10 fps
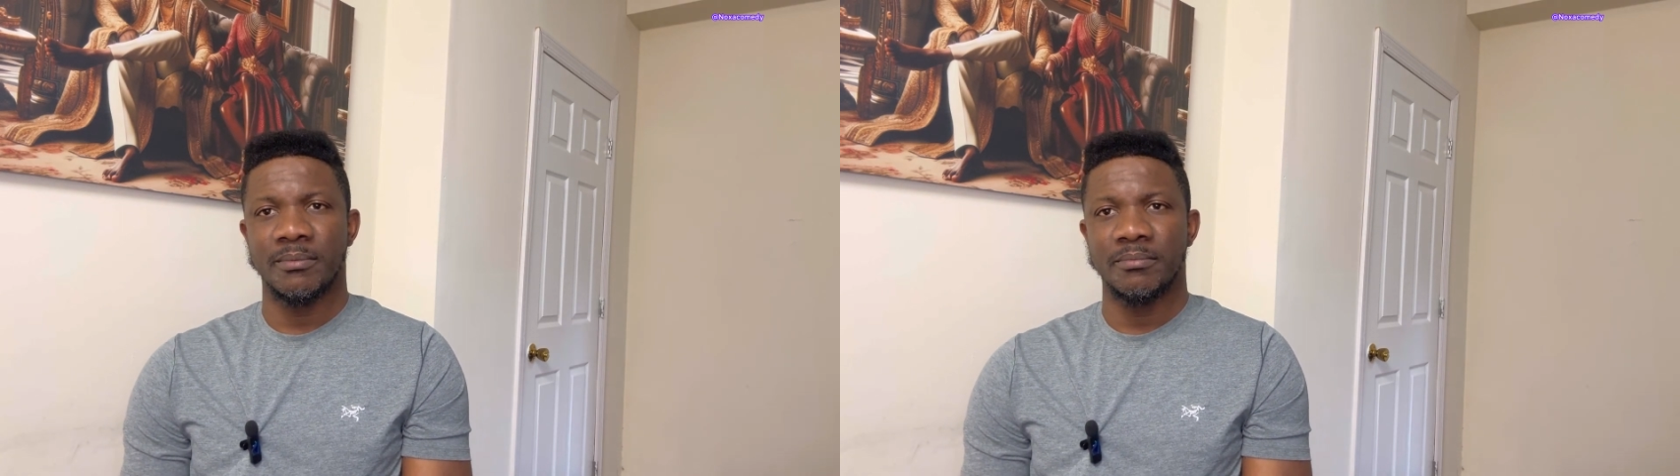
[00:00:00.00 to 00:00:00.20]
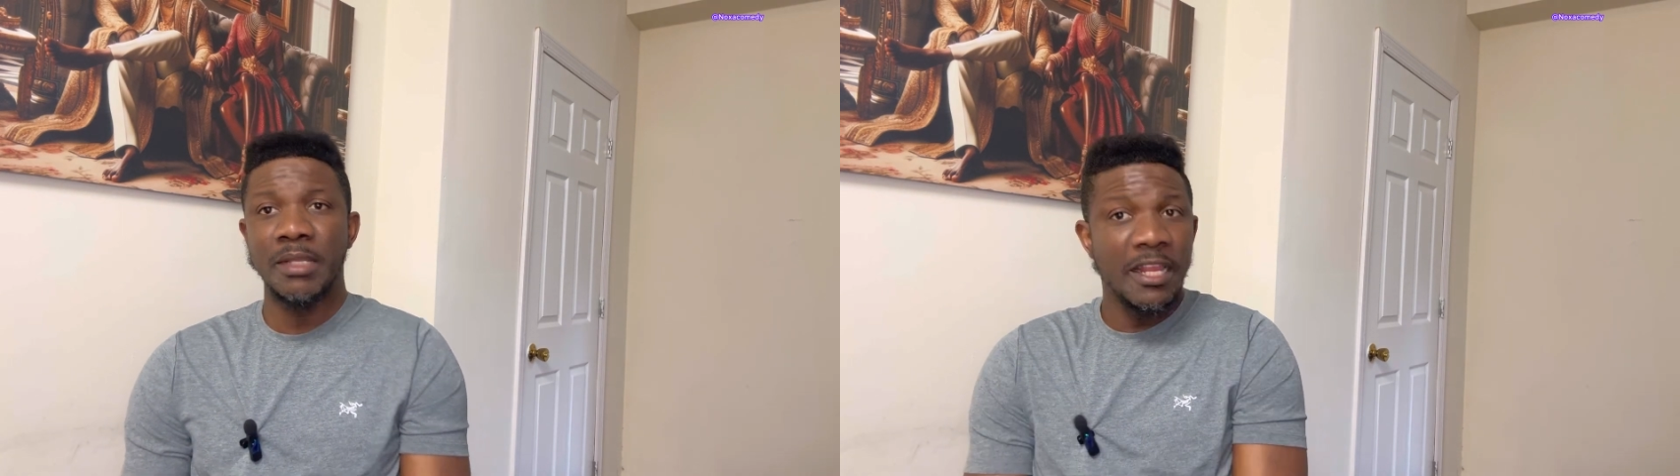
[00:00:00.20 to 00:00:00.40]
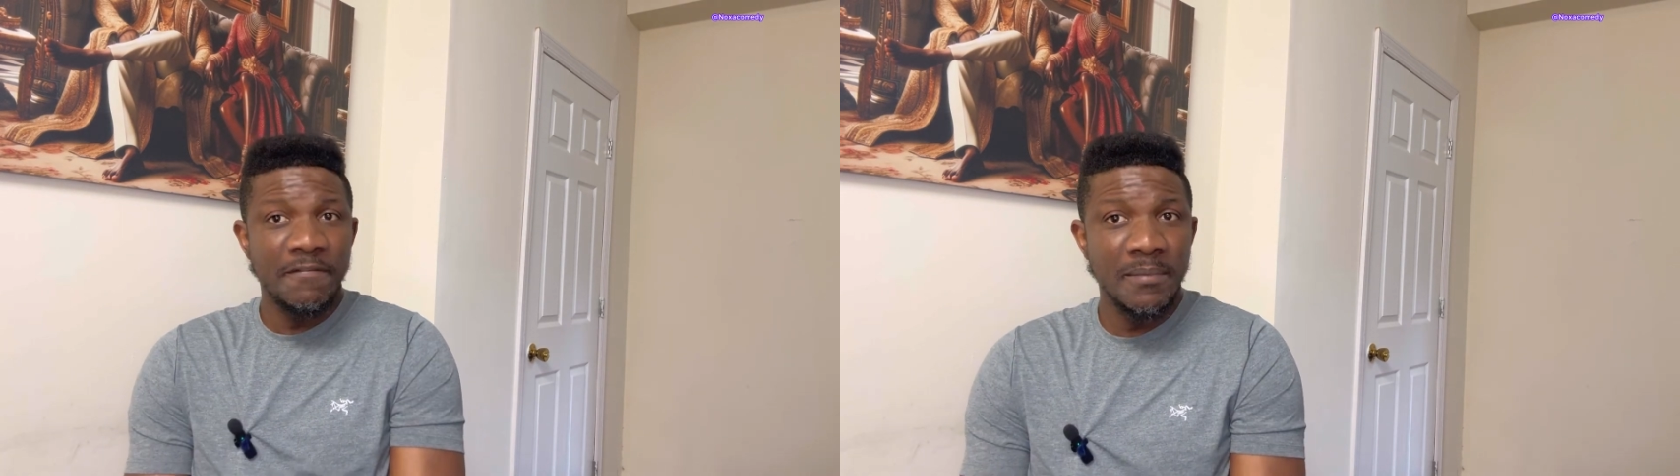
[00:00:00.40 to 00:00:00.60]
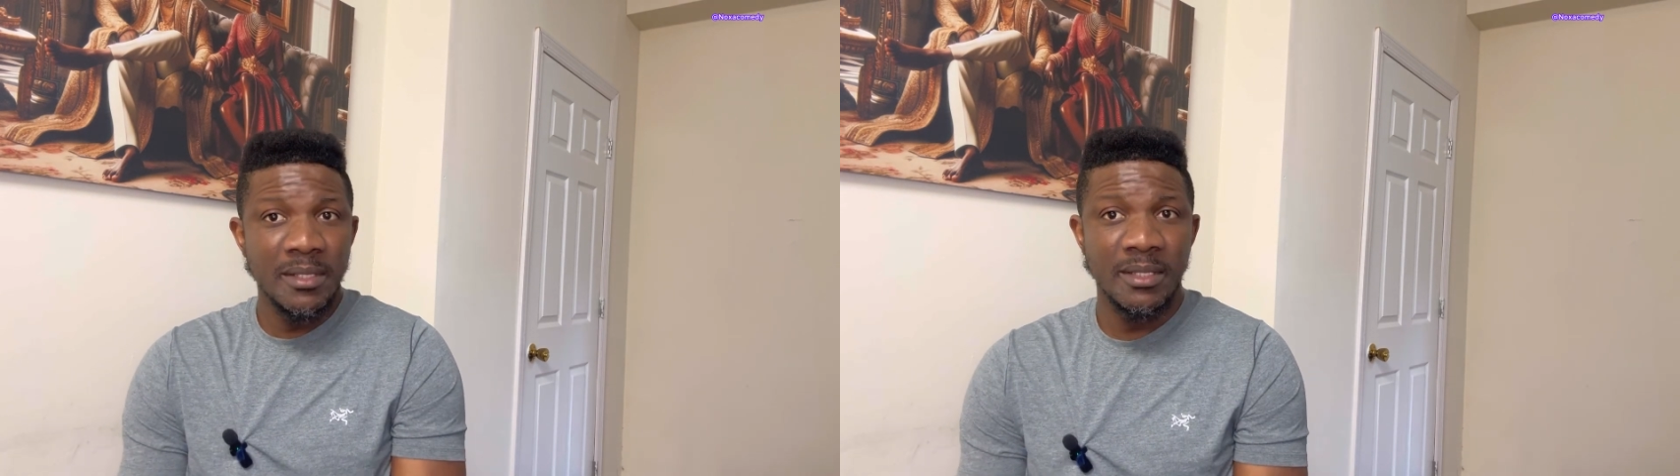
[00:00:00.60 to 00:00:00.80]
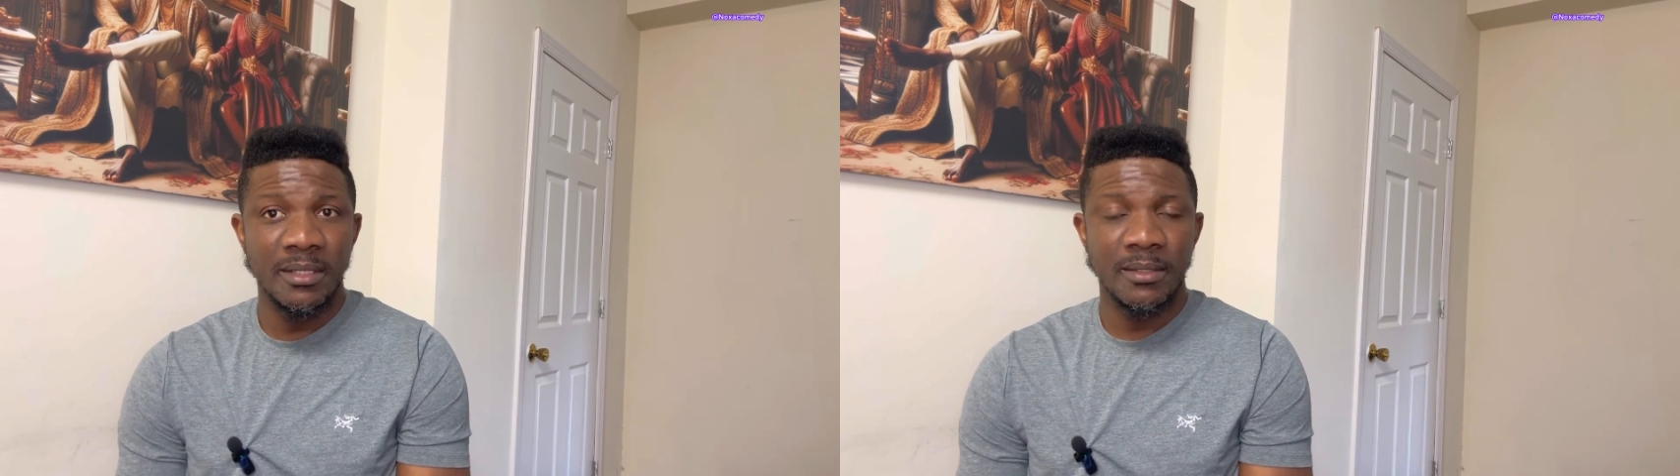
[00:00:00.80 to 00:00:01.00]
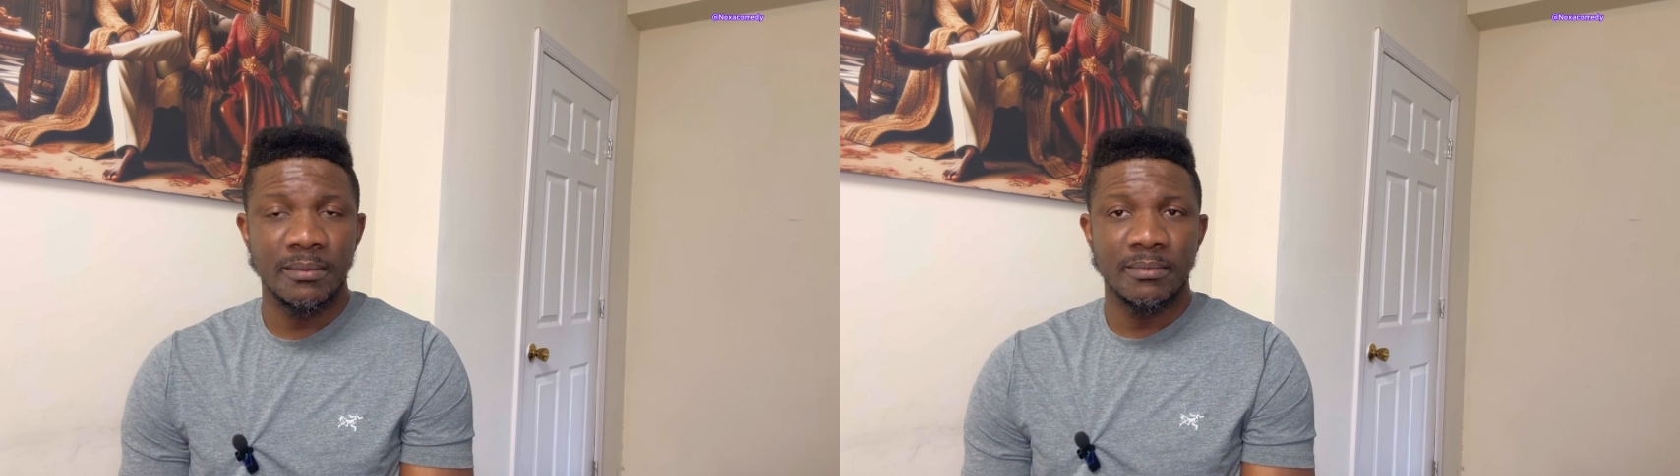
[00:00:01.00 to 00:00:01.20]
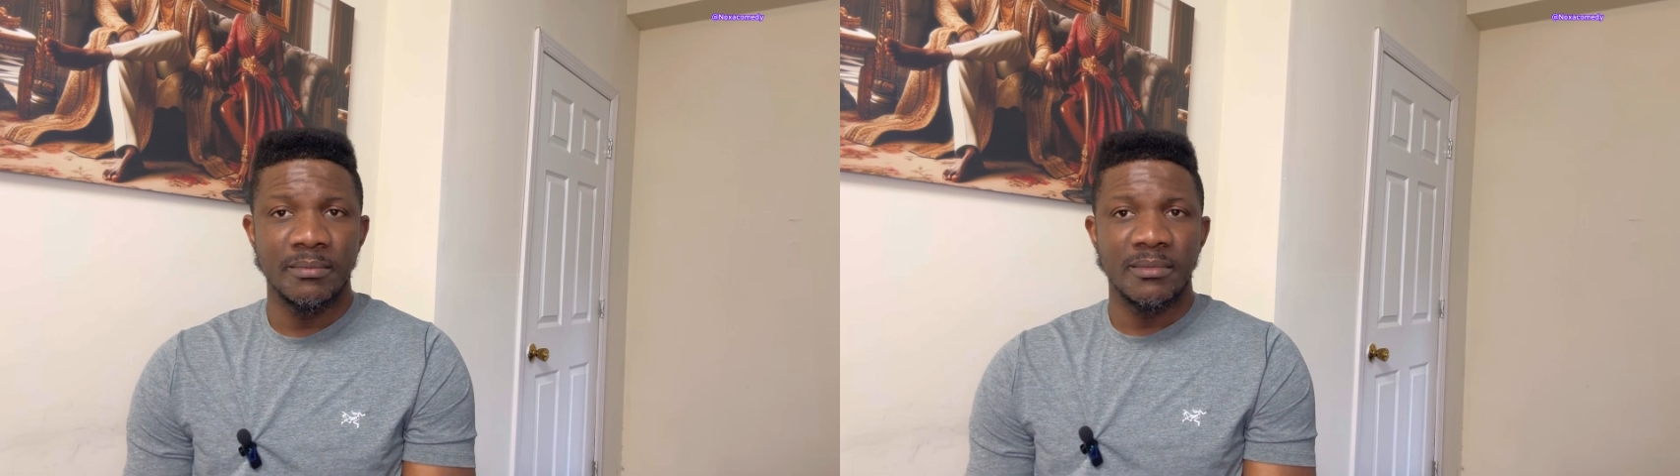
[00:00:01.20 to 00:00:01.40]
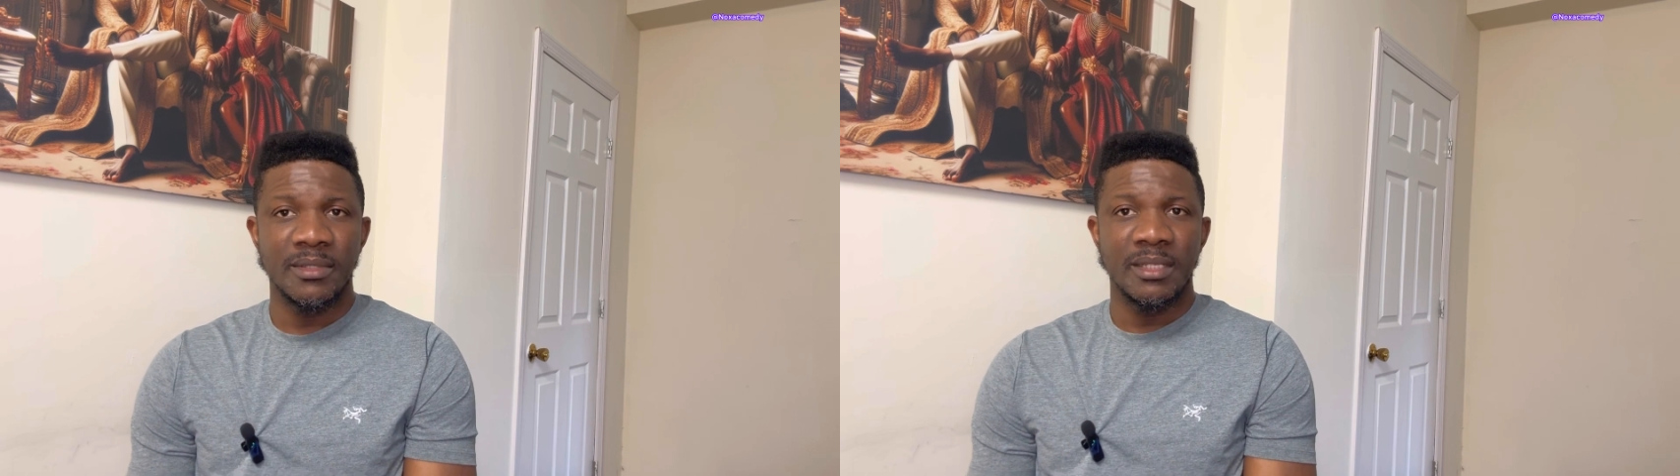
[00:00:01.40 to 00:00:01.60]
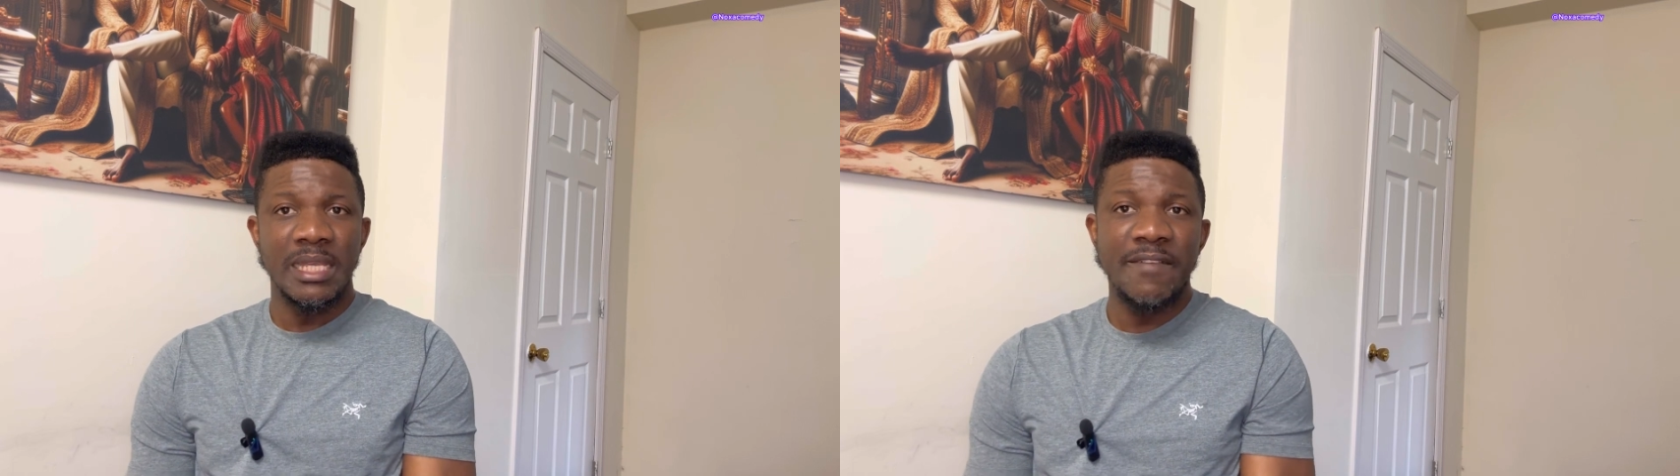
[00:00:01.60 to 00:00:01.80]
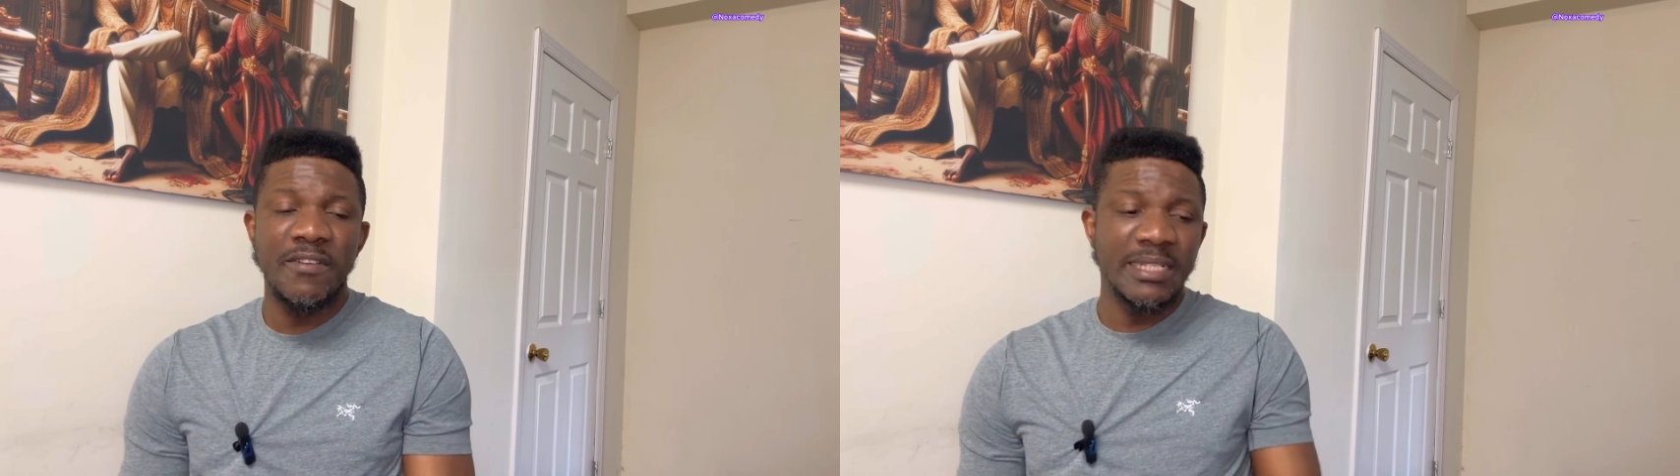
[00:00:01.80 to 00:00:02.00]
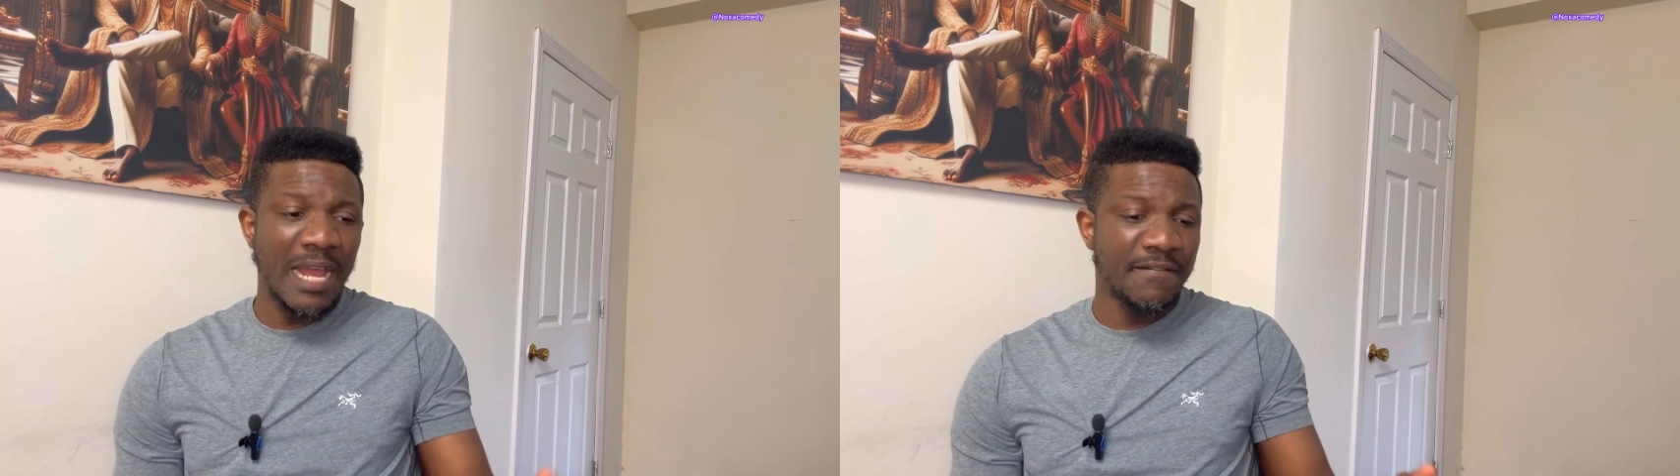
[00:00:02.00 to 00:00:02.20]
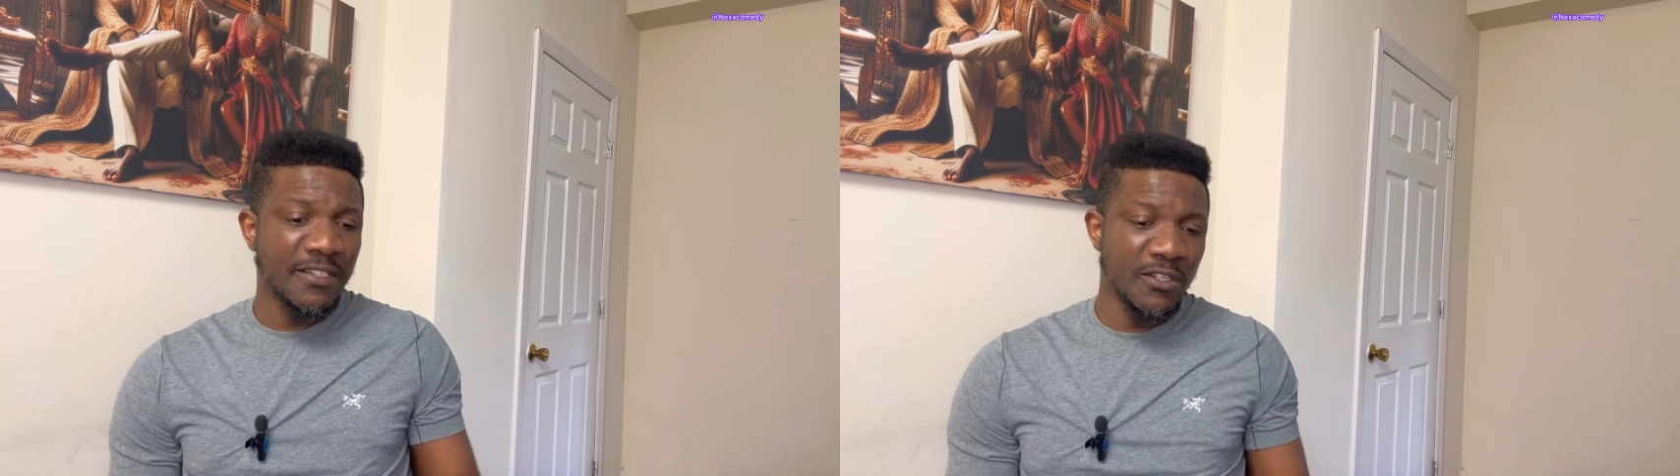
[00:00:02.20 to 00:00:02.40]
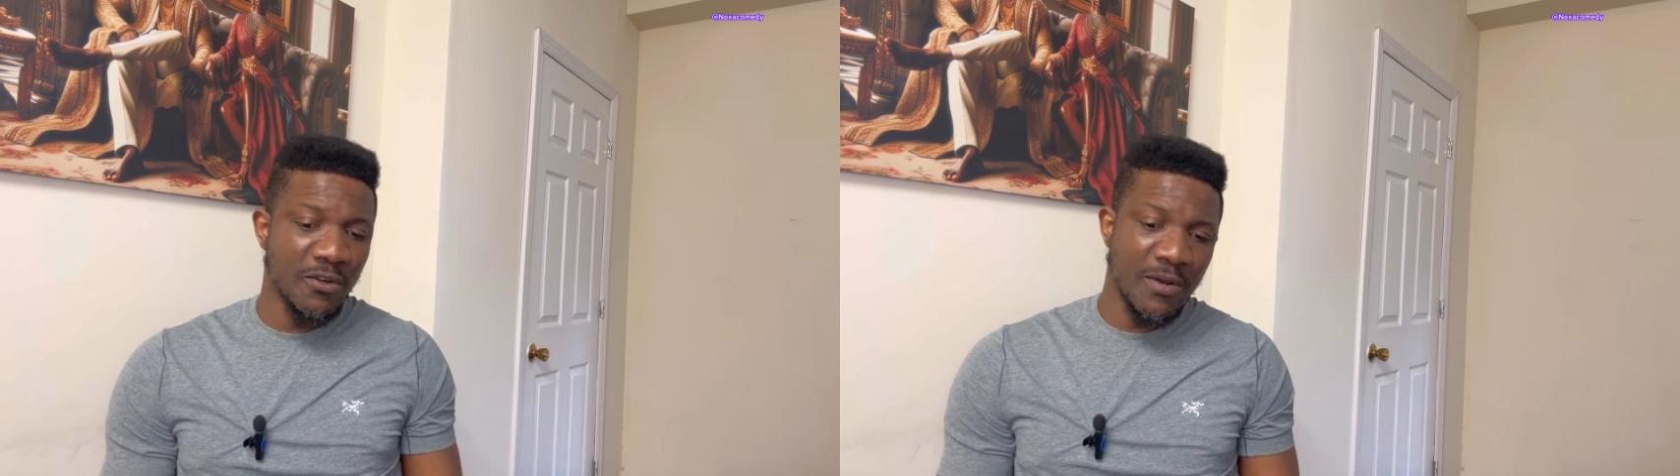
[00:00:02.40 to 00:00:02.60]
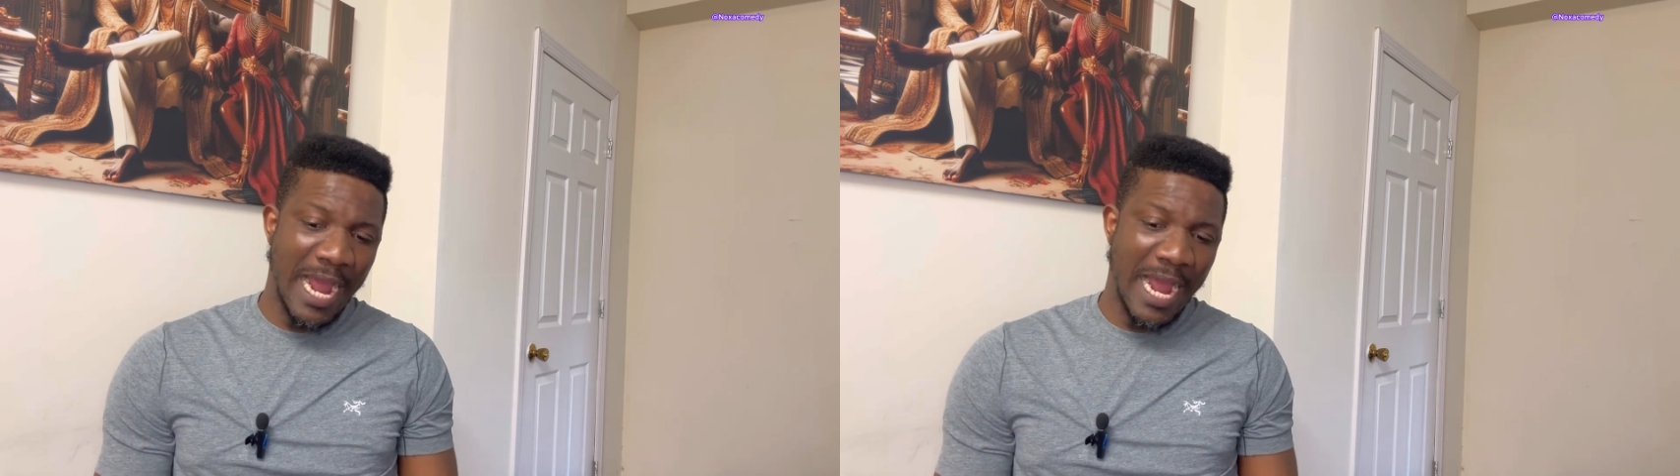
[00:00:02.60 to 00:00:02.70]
Believe me. Even in that video,